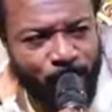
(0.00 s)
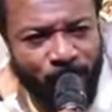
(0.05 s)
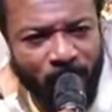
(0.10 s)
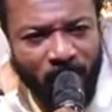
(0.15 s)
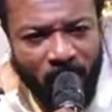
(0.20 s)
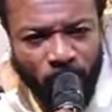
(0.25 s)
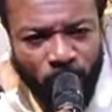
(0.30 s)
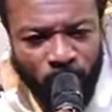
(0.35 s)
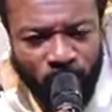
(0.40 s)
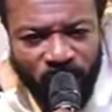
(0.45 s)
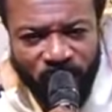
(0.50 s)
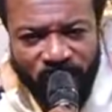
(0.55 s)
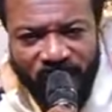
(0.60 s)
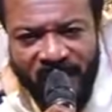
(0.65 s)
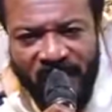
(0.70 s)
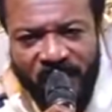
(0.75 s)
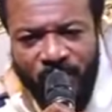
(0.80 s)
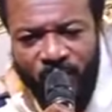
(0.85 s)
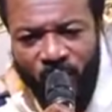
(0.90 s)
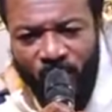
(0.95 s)
poor
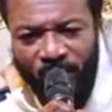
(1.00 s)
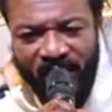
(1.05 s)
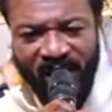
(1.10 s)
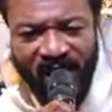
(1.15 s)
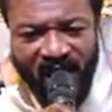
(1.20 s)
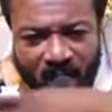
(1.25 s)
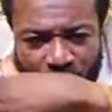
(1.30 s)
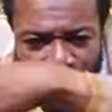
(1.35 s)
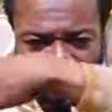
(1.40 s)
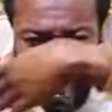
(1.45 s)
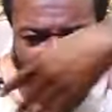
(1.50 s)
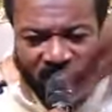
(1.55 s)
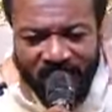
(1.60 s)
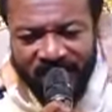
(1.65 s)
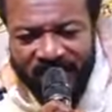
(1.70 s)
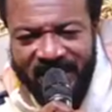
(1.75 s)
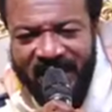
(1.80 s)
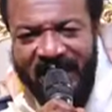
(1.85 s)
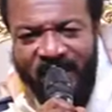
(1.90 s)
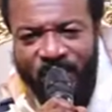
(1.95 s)
children, you will help.
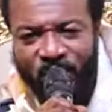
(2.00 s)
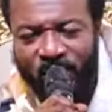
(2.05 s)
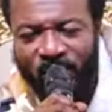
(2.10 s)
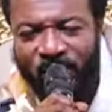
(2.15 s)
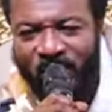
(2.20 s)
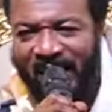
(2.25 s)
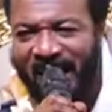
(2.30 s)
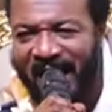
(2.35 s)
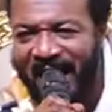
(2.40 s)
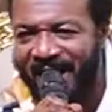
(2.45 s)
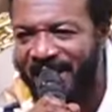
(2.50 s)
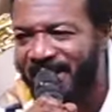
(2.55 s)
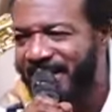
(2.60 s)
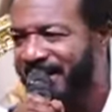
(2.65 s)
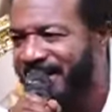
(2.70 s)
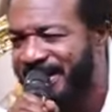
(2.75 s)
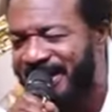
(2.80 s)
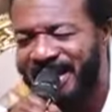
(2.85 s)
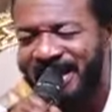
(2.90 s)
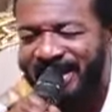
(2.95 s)
It's not good to have
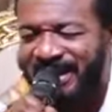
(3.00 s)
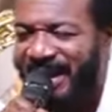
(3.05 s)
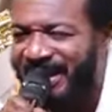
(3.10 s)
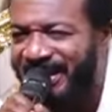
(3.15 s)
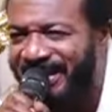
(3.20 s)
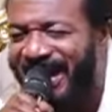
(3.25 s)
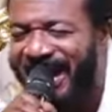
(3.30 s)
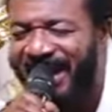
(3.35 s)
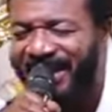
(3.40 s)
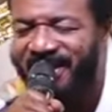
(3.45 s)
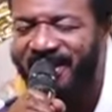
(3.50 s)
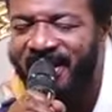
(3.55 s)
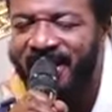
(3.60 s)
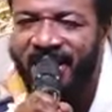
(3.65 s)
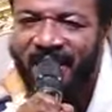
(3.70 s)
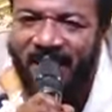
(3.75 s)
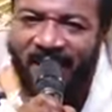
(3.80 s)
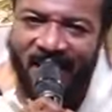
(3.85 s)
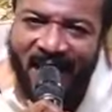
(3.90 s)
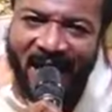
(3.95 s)
this and that.
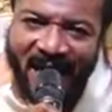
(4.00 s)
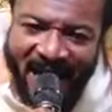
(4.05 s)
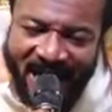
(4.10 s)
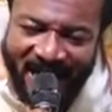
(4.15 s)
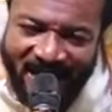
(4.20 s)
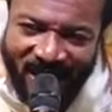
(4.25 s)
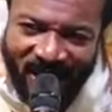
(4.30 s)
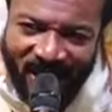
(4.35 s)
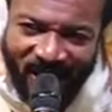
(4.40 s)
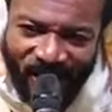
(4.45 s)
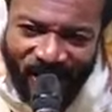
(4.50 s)
Hey,